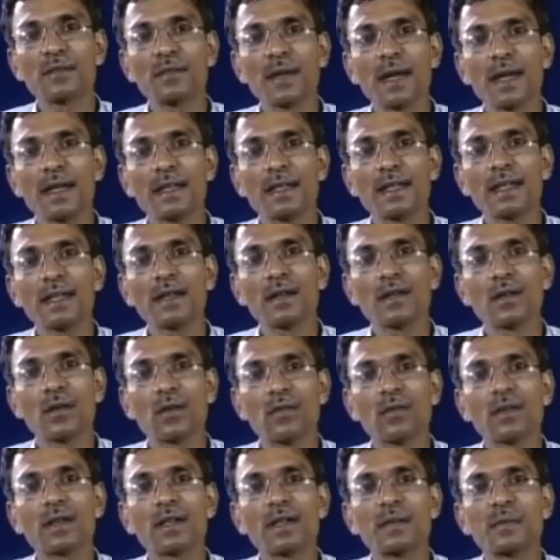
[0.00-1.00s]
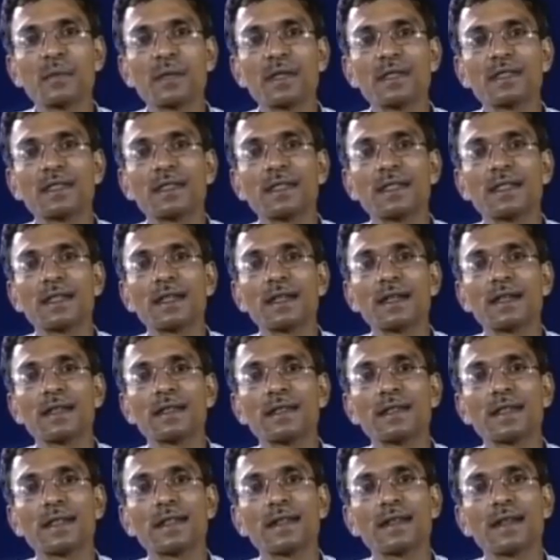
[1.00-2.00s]
to maintain lower temperature
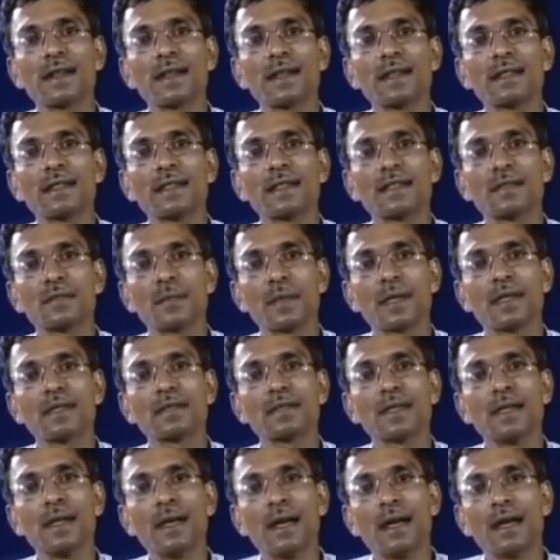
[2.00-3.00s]
inside the conditioned space,